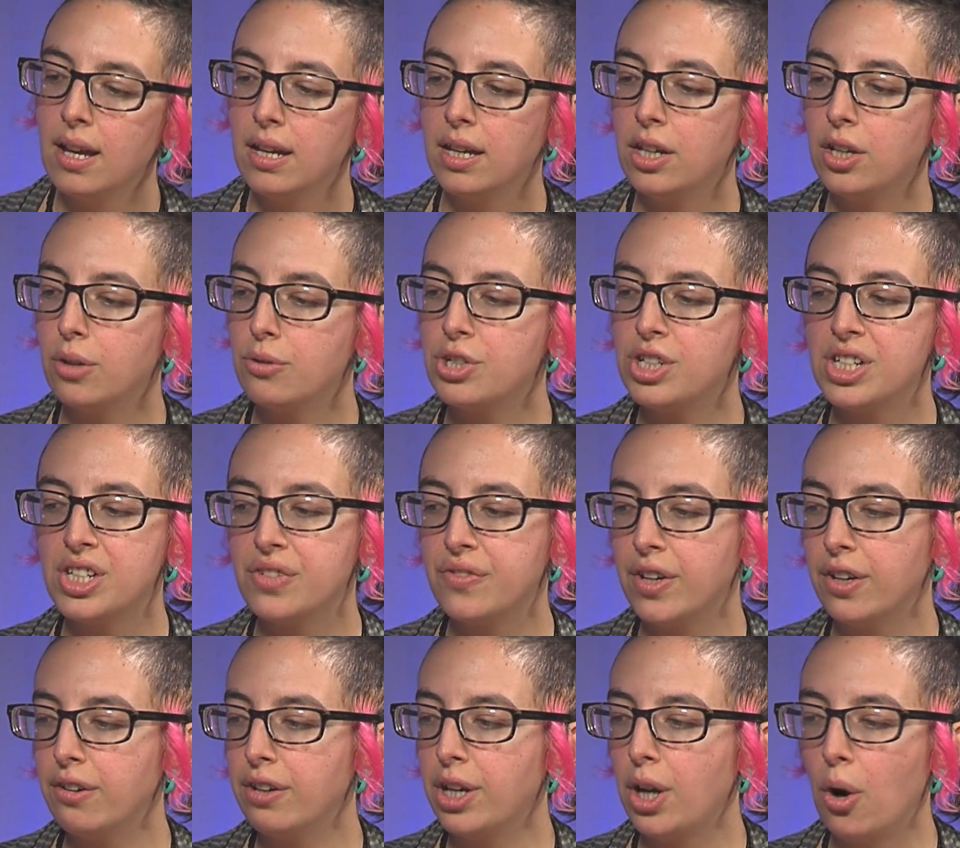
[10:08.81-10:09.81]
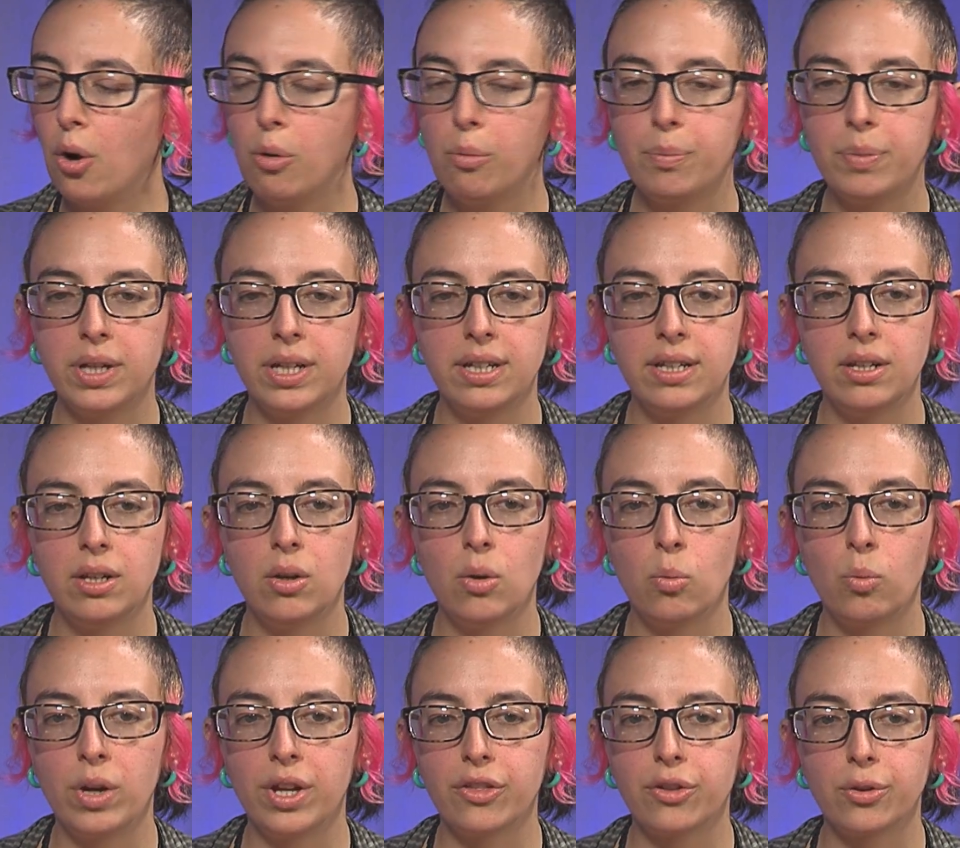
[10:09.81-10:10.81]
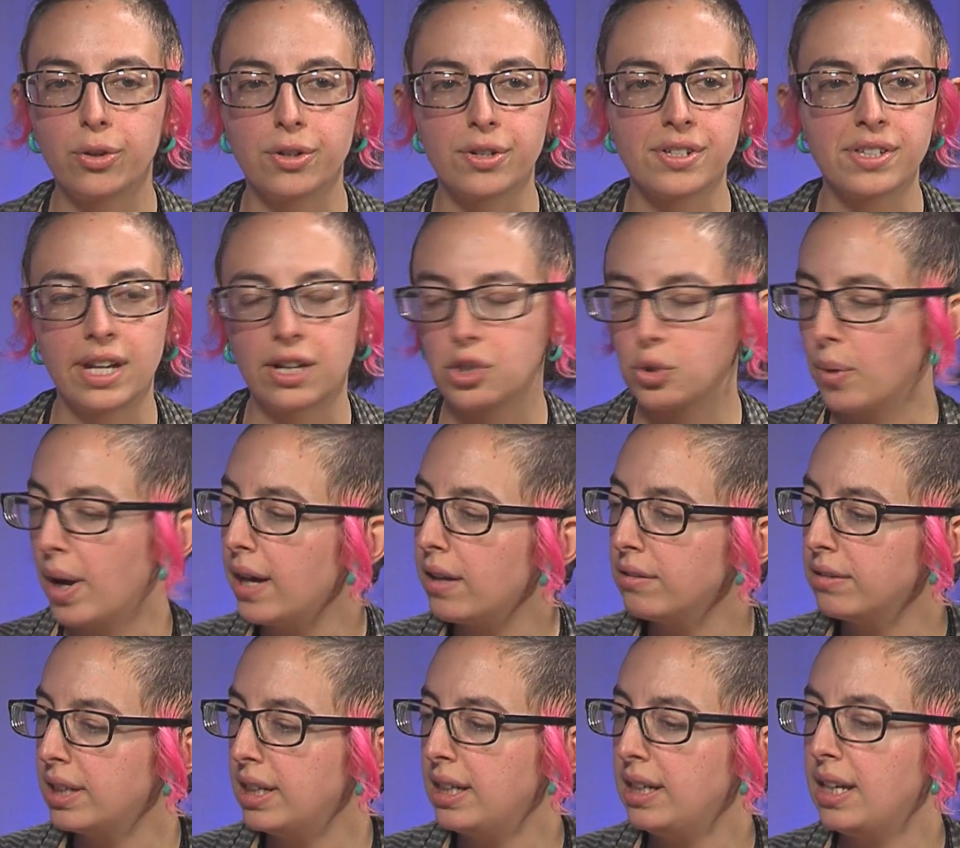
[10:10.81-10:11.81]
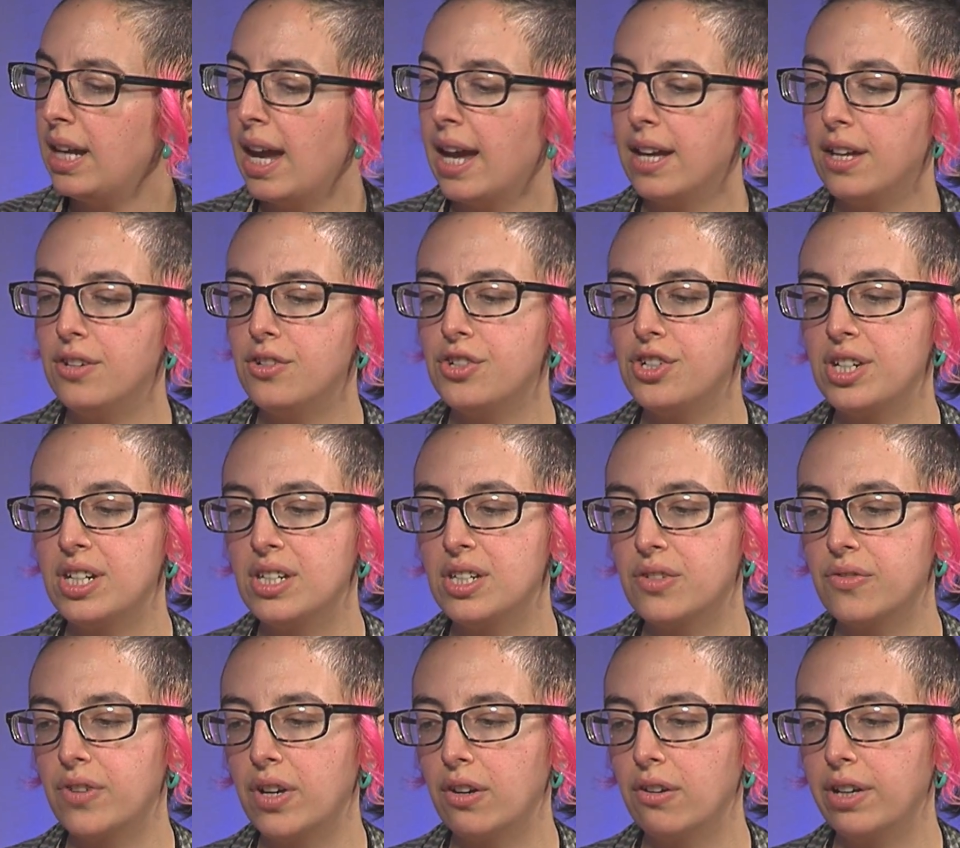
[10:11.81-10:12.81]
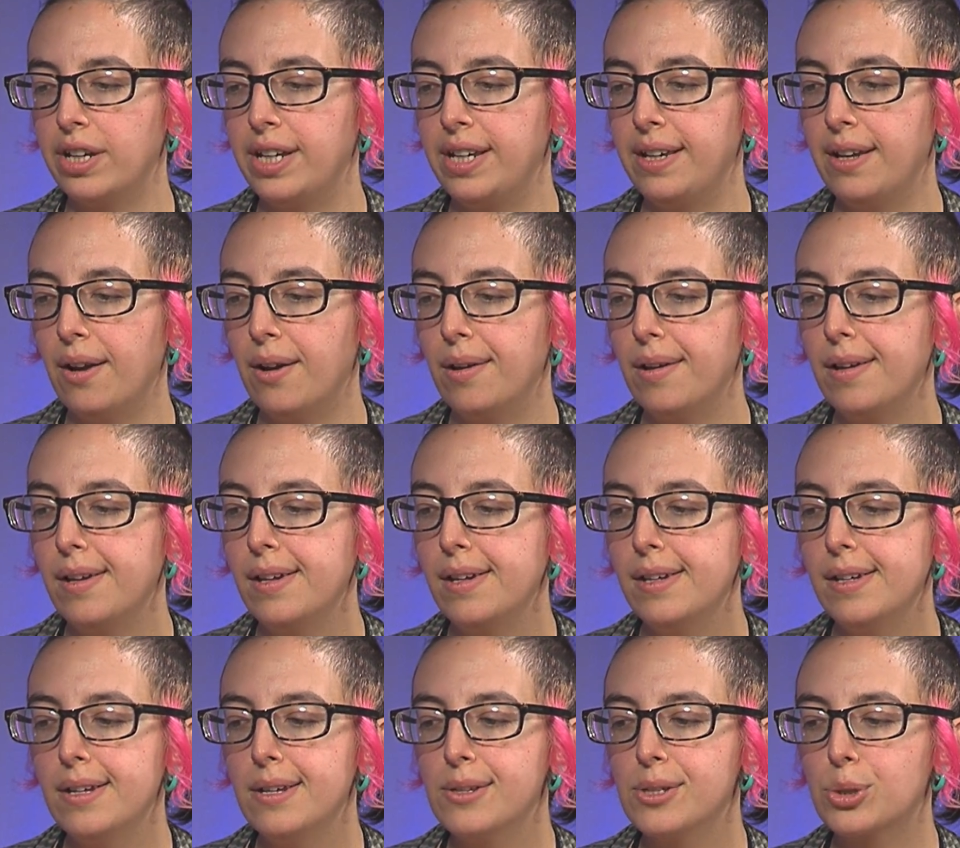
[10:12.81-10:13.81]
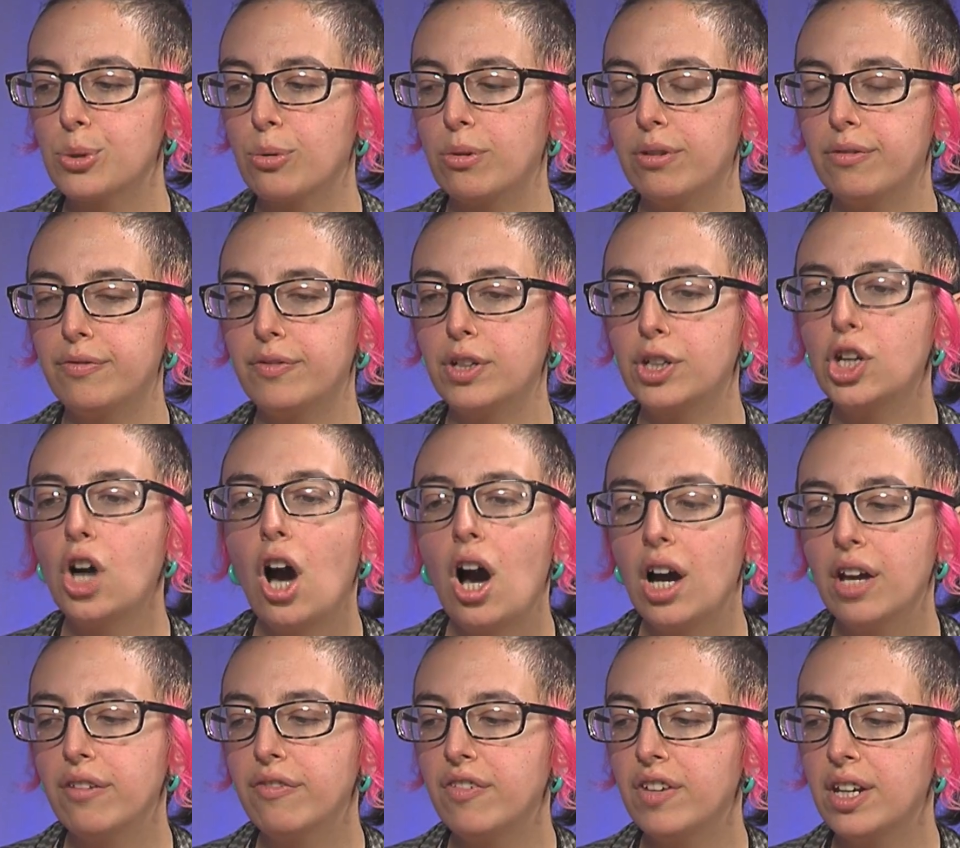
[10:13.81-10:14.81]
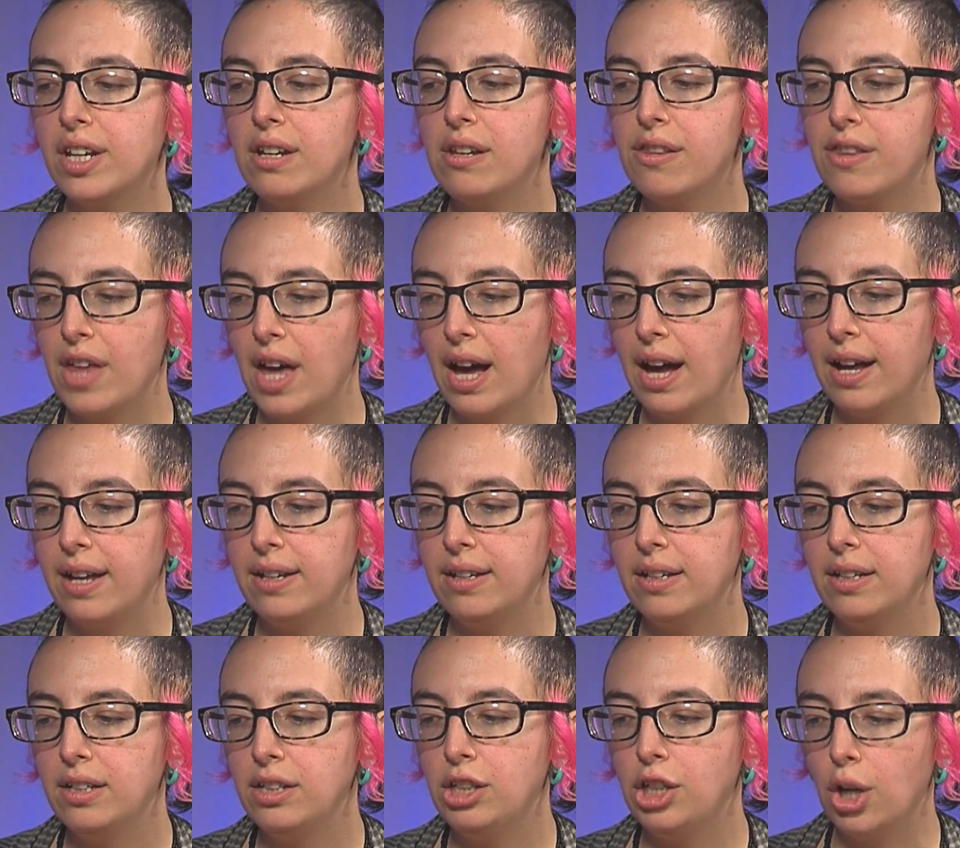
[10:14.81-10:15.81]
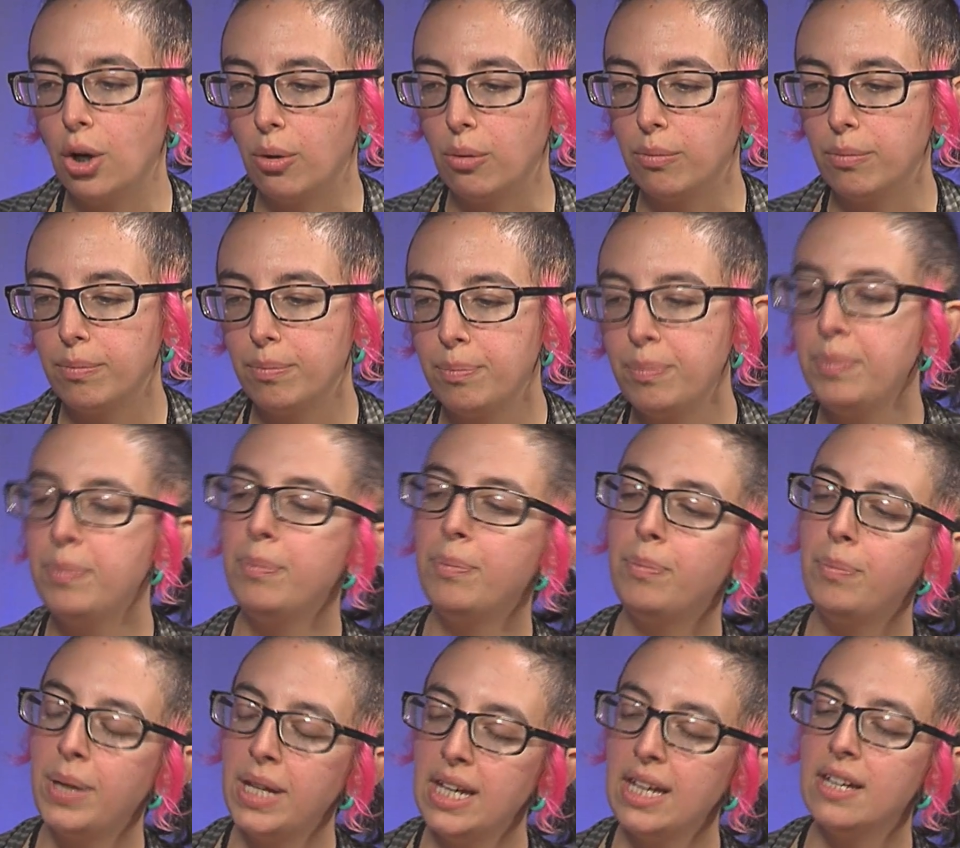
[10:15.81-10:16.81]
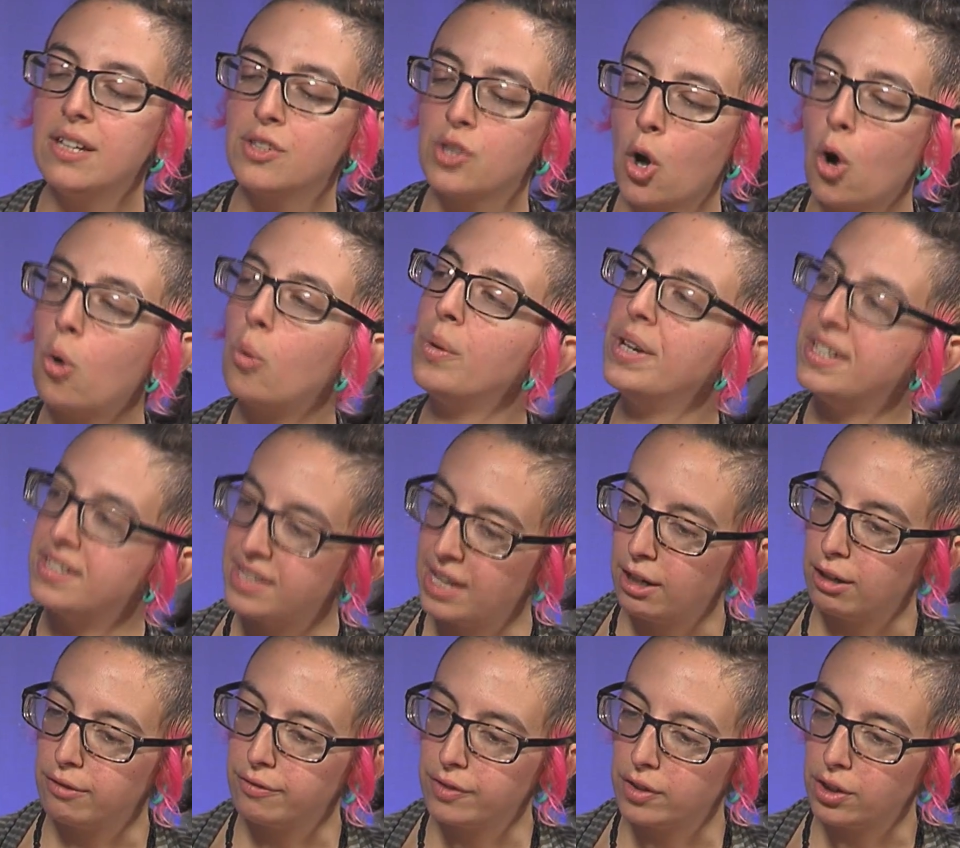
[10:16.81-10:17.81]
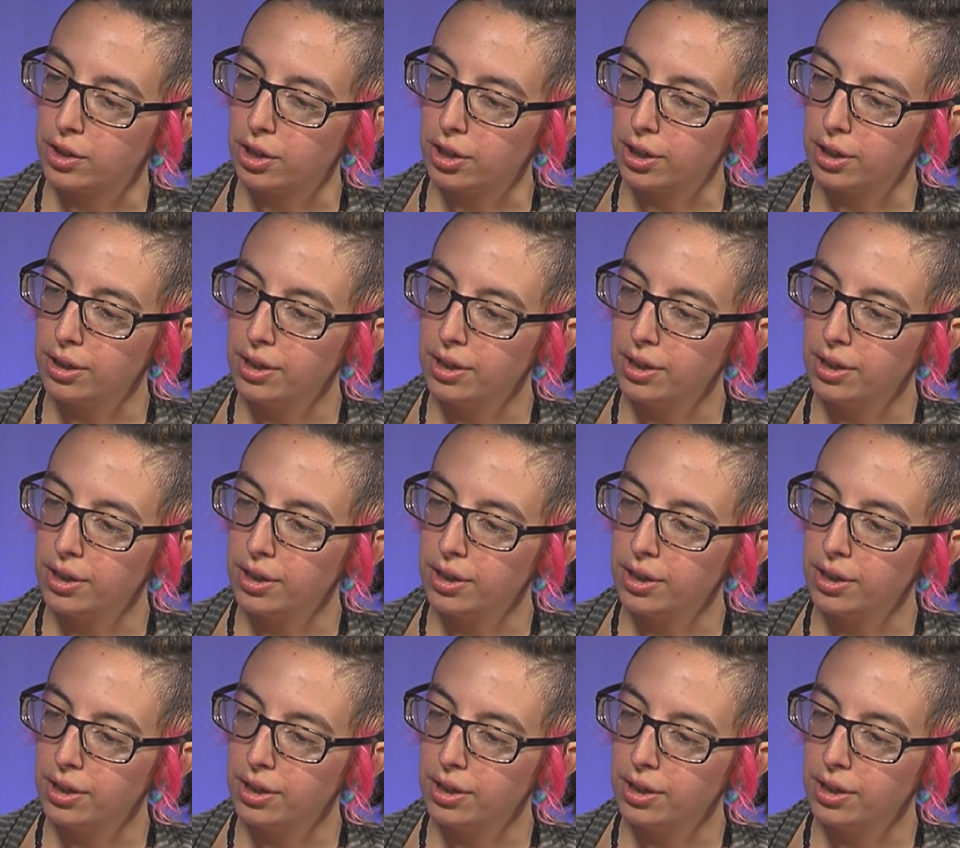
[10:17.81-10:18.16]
You know, she's very open with her sexuality, and she's very sort of confident that, you know, P is always there for her.